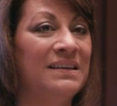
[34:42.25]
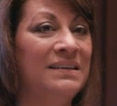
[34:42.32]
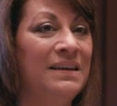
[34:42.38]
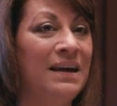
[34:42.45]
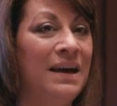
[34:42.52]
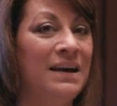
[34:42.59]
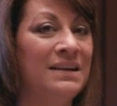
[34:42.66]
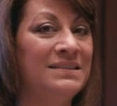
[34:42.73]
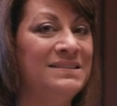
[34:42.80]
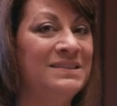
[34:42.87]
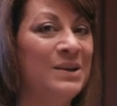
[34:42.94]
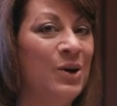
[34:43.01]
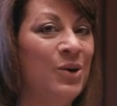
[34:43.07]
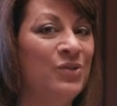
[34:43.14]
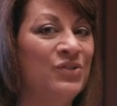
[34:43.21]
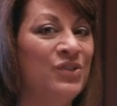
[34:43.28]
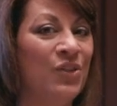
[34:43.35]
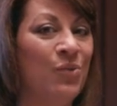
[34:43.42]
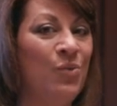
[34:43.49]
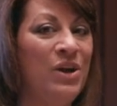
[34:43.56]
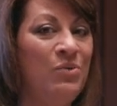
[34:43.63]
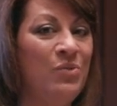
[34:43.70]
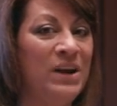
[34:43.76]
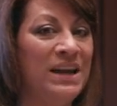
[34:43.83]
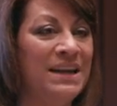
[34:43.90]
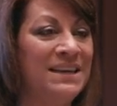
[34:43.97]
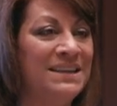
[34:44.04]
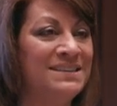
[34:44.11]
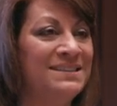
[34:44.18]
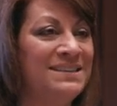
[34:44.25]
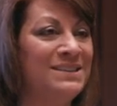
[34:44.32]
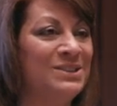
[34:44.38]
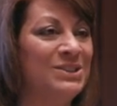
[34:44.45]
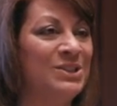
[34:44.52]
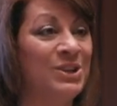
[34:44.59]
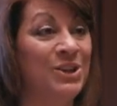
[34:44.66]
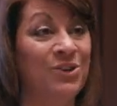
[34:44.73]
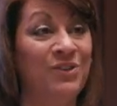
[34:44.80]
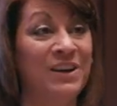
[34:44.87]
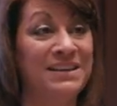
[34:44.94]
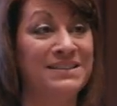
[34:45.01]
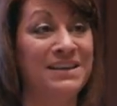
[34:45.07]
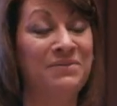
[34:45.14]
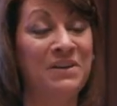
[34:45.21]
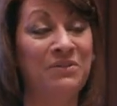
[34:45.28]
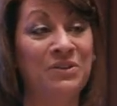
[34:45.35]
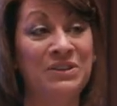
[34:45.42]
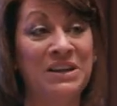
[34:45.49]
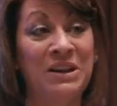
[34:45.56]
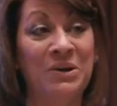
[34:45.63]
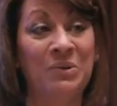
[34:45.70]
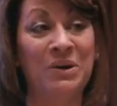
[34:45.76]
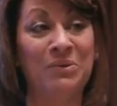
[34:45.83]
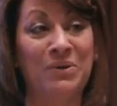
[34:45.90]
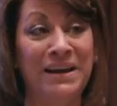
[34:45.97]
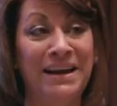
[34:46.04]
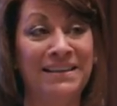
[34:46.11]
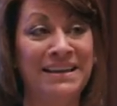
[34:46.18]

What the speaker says: So the one way is, and just to clarify, because I've never done it one way,